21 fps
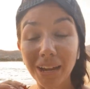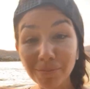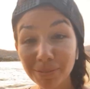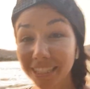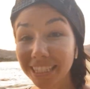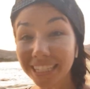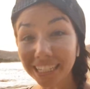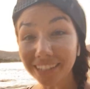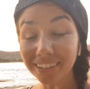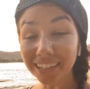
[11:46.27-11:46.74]

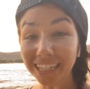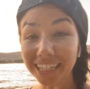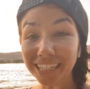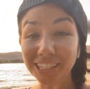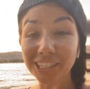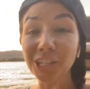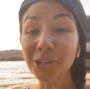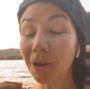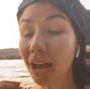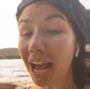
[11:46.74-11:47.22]
I'm
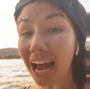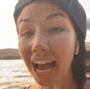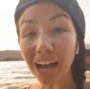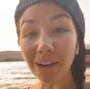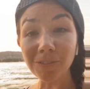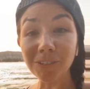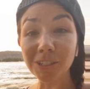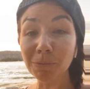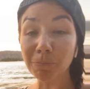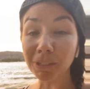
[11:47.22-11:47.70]
serious. You
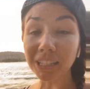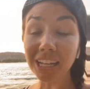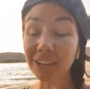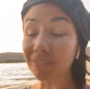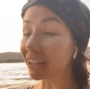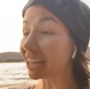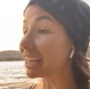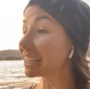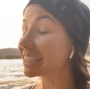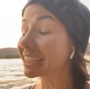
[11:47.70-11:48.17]
have to
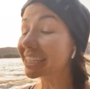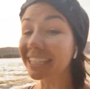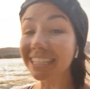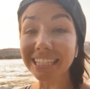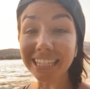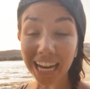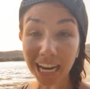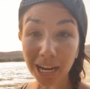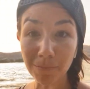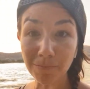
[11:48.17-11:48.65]
believe it. It's the
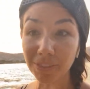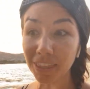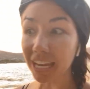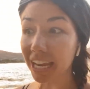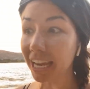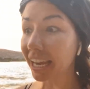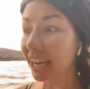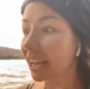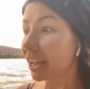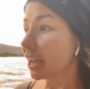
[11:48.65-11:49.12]
same
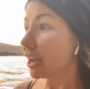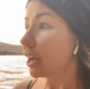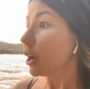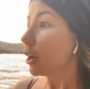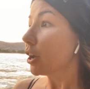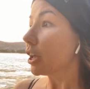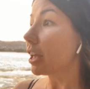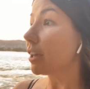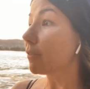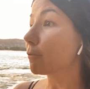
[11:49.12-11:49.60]
thing
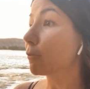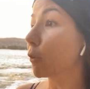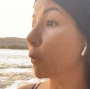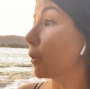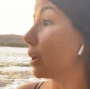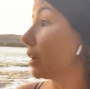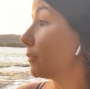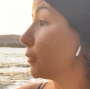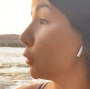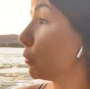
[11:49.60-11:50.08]
for